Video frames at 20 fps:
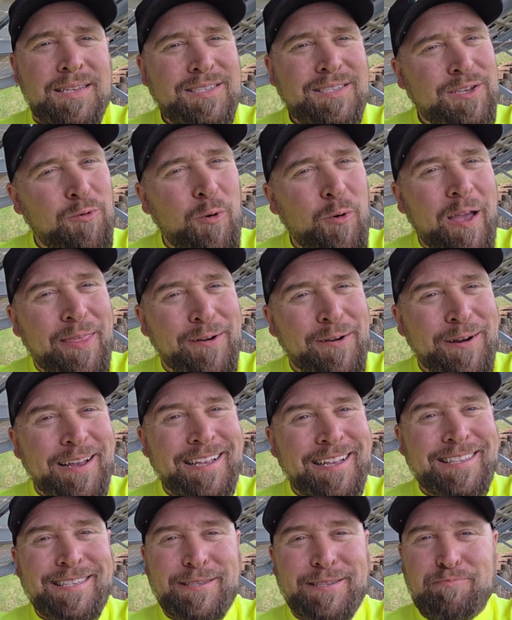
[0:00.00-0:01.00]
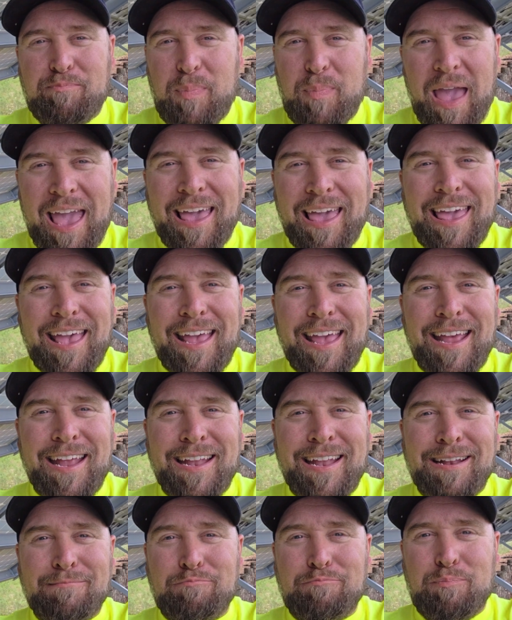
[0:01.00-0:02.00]
So whether it's
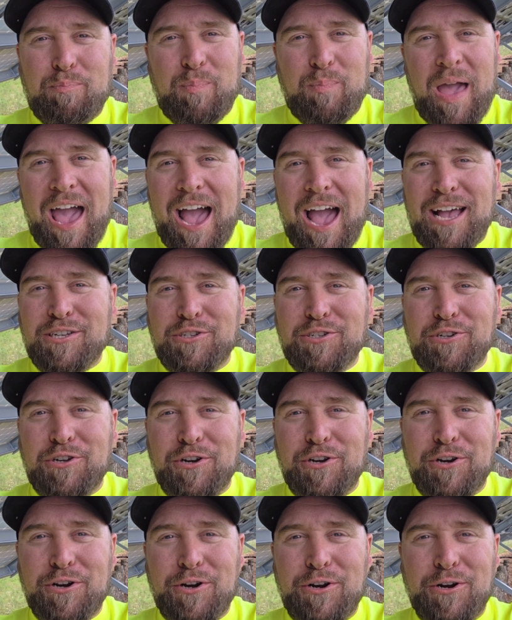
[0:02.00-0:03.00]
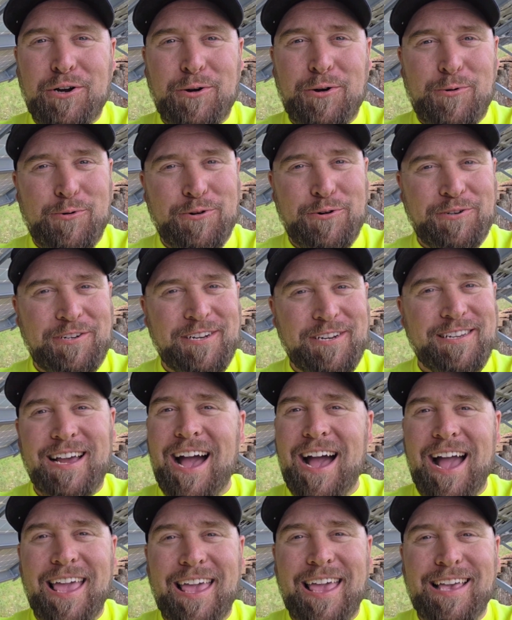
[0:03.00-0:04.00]
bacon, pasture, or
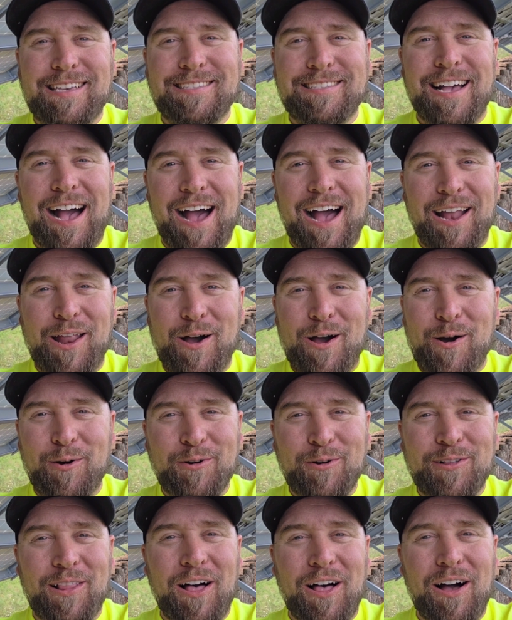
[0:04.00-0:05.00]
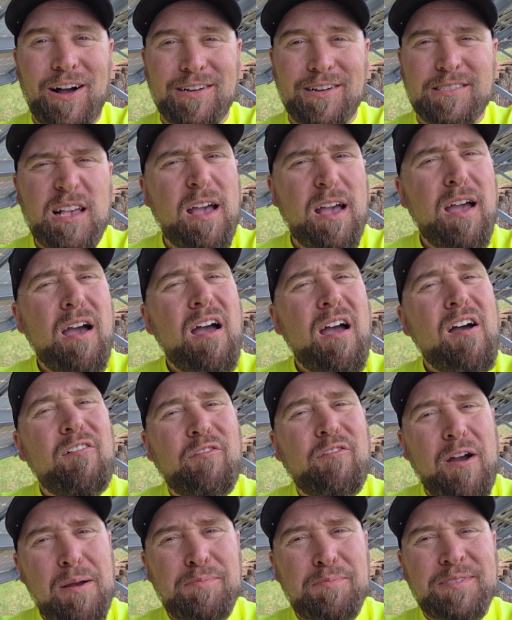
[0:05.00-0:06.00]
shiitakes on oak logs,
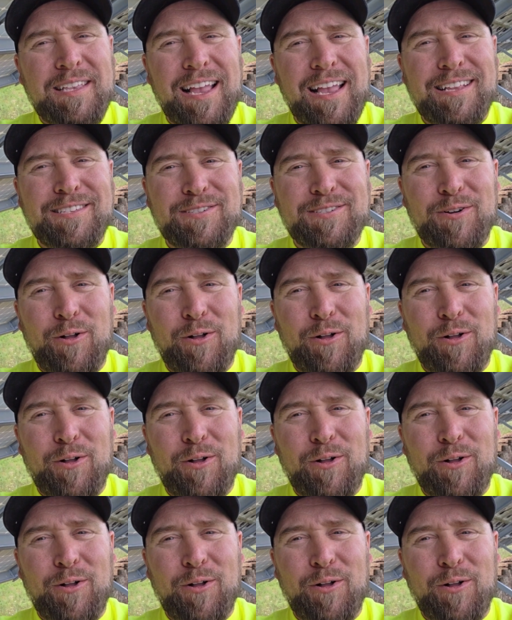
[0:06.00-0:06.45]
Farmstead